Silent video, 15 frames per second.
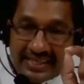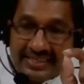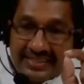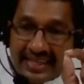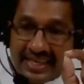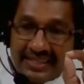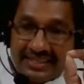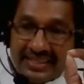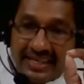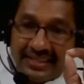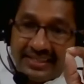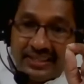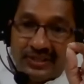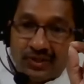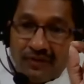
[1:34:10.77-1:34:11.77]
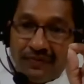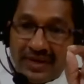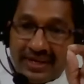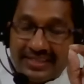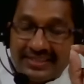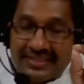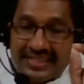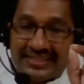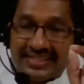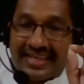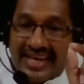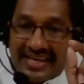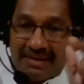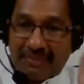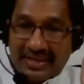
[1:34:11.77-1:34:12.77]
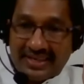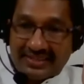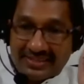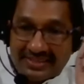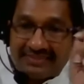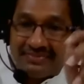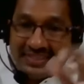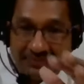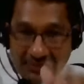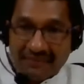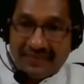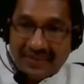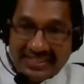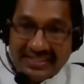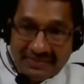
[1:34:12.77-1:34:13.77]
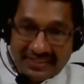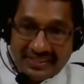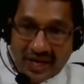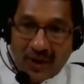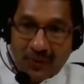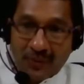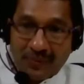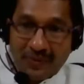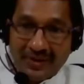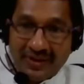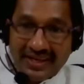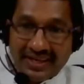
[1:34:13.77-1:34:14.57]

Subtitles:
It says that insofar as Section 9 applications, which we are facing with now,